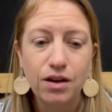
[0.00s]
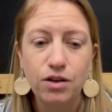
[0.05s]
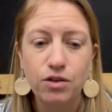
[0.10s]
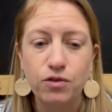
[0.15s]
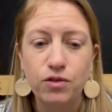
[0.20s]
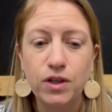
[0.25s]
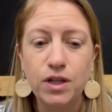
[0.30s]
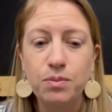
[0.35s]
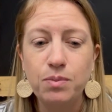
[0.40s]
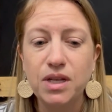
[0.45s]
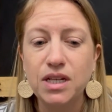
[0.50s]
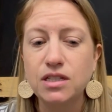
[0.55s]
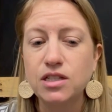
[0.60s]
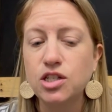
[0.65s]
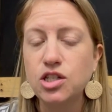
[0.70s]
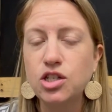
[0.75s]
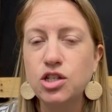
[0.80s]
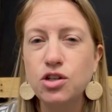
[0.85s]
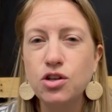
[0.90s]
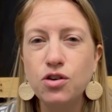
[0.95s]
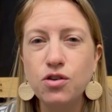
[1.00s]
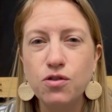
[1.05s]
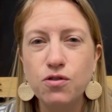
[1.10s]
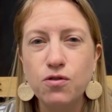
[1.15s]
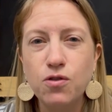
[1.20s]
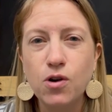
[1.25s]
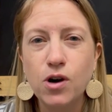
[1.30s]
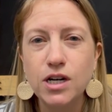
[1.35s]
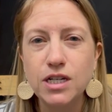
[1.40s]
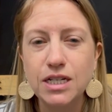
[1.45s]
Philippians 2,
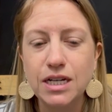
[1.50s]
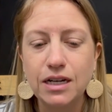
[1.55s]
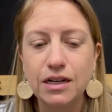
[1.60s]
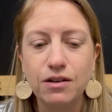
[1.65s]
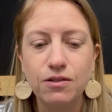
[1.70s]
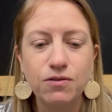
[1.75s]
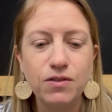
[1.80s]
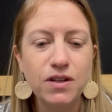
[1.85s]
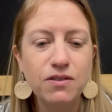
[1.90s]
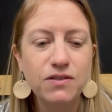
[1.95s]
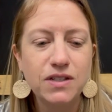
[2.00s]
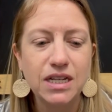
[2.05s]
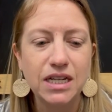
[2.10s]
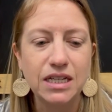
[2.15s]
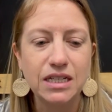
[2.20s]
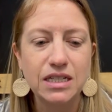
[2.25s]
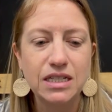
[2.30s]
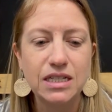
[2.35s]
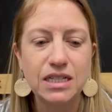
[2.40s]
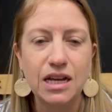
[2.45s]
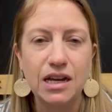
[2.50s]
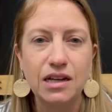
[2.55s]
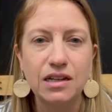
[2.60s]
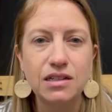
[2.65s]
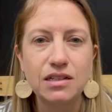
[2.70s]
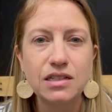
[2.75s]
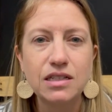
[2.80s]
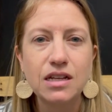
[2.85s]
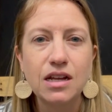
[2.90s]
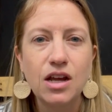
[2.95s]
14 and 15
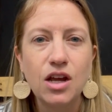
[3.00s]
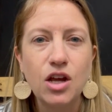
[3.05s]
says,